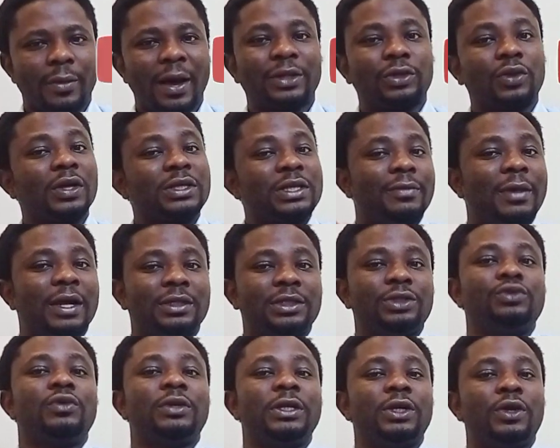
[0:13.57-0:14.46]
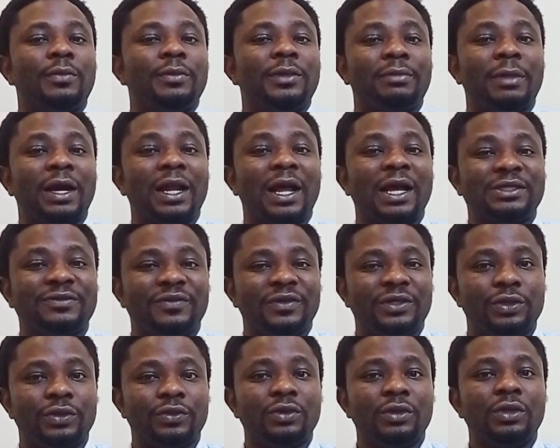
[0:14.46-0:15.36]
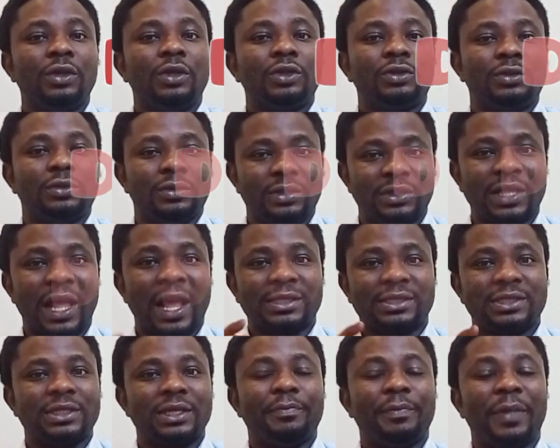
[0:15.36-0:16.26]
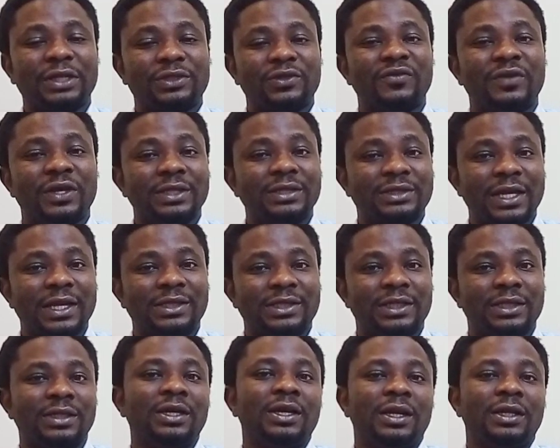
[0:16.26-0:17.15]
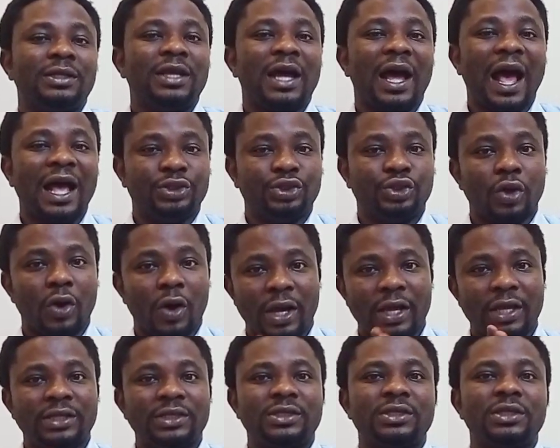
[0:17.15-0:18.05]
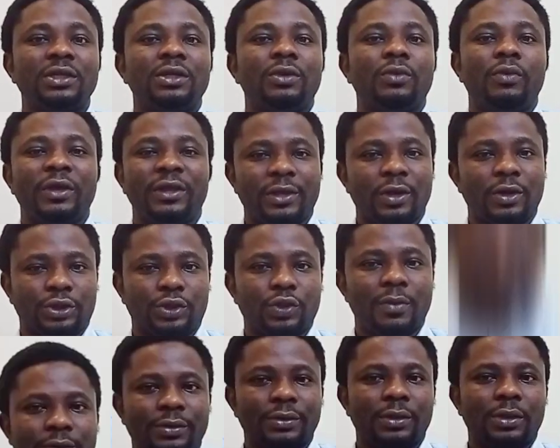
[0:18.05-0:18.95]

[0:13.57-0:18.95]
I talked about the duodenum in my last video. That's the part of the intestine that adjoins with your stomach.